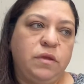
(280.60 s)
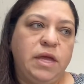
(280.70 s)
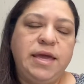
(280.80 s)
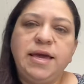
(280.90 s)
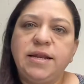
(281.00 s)

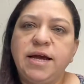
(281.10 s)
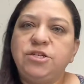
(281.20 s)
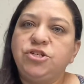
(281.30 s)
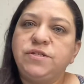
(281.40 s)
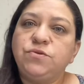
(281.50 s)
And I
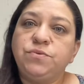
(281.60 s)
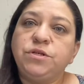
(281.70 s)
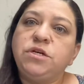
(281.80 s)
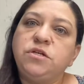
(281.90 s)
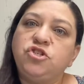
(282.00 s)
just
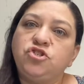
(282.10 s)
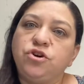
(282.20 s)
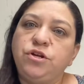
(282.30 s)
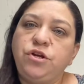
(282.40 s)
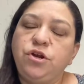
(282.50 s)
really
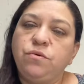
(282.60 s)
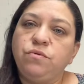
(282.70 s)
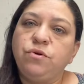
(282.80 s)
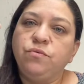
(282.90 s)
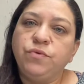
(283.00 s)
started,
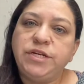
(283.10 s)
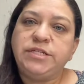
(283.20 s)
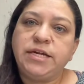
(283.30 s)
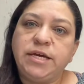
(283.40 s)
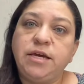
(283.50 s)

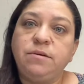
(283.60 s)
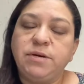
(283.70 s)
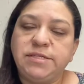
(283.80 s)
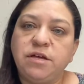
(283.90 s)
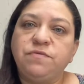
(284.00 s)
rededicated
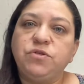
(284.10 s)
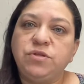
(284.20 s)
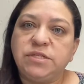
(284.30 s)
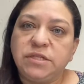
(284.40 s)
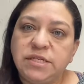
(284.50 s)
myself to
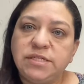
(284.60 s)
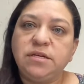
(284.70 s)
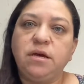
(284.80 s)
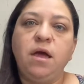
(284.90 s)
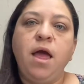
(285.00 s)
this
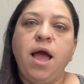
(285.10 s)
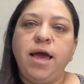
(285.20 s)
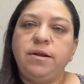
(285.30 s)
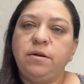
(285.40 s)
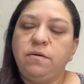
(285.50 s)
listing,
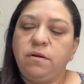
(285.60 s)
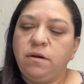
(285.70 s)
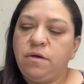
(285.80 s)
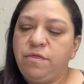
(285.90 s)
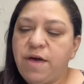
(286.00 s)
and
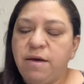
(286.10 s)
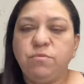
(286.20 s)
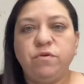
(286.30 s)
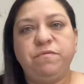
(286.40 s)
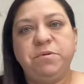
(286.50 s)
that
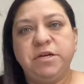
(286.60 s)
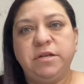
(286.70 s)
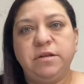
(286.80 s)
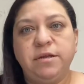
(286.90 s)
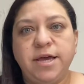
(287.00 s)

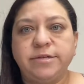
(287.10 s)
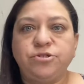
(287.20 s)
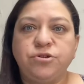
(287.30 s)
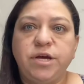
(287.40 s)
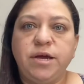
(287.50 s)
movement
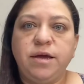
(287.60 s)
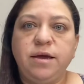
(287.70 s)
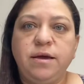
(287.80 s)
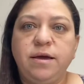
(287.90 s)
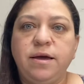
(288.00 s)

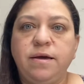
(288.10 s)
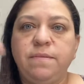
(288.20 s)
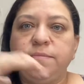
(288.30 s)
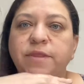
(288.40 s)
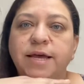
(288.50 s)
yesterday,
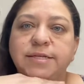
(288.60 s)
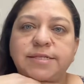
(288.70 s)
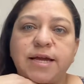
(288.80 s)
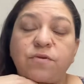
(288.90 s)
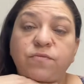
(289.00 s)
last
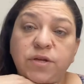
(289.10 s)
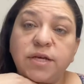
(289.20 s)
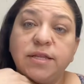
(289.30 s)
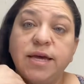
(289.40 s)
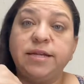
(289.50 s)
night,
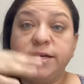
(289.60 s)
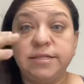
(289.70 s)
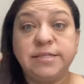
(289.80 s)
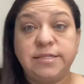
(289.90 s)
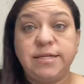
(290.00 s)
really led
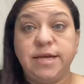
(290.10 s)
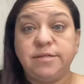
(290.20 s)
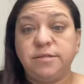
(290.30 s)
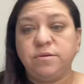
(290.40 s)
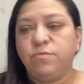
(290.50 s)
into today
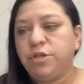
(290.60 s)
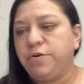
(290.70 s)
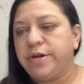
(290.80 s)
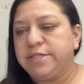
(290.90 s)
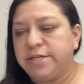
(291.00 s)
to some really
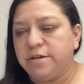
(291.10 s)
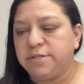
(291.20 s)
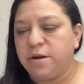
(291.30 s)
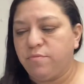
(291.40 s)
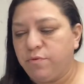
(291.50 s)
great sales,
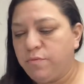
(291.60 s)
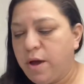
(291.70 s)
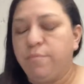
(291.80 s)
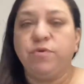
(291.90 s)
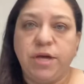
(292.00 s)
and
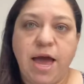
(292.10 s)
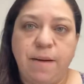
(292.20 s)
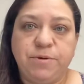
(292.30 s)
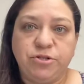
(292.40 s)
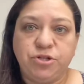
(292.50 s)
I'm really
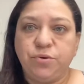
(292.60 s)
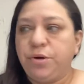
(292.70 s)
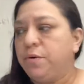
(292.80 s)
happy to show you.